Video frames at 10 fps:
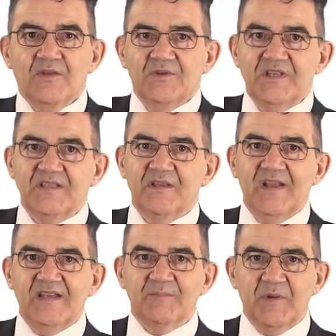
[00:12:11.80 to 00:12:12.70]
you need a
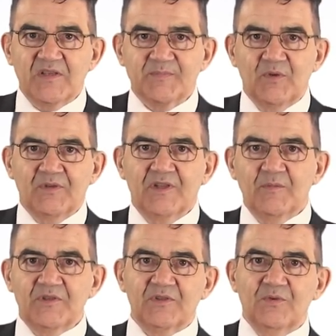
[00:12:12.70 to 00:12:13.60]
valid passport.
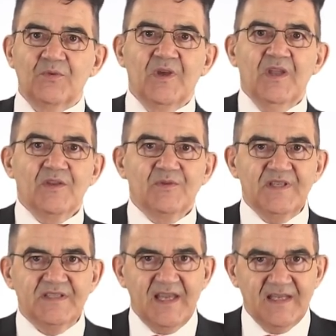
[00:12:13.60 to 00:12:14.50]
Number two, you
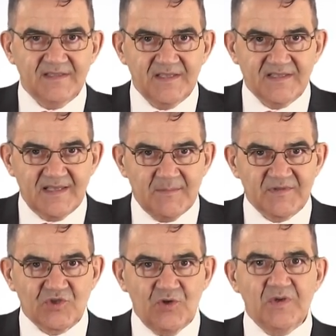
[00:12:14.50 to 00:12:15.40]
need entry
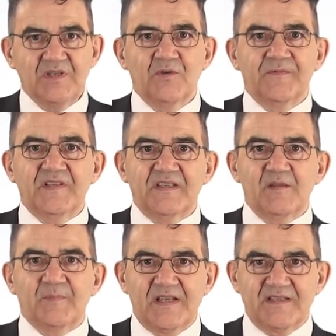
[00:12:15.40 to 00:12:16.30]
stamps showing your
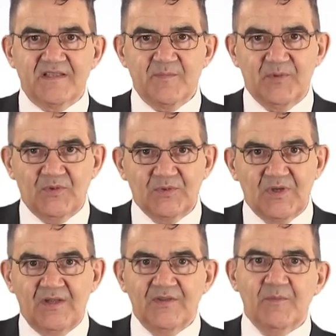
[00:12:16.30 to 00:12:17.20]
physical presence in
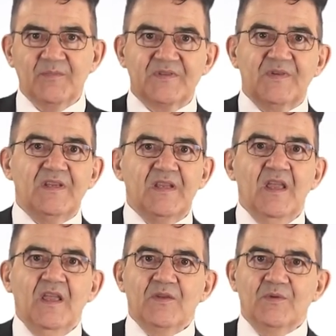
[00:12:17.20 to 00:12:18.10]
Portugal. Number three,
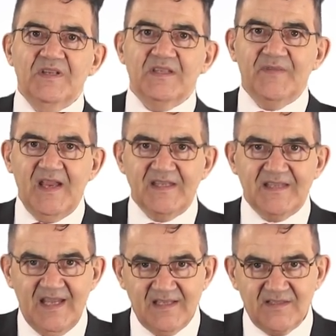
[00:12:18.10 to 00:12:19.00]
you need
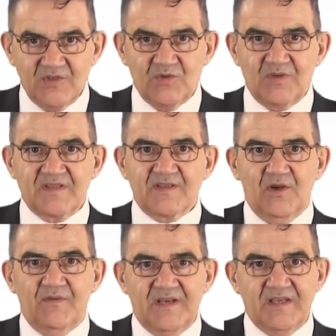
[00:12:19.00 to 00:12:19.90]
valid health insurance
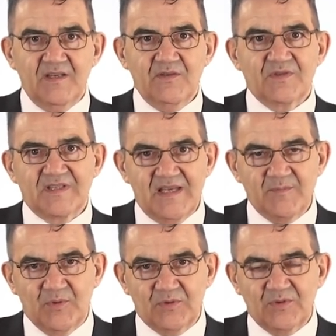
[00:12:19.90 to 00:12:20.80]
covering your stay
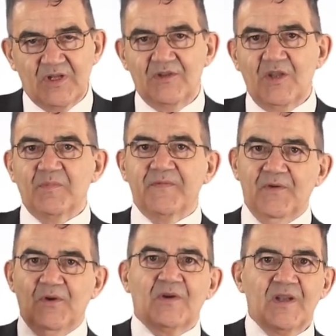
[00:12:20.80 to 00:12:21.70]
in Portugal. Number
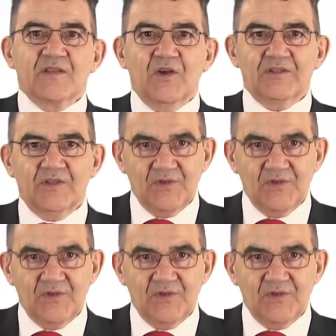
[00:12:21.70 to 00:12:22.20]
four, start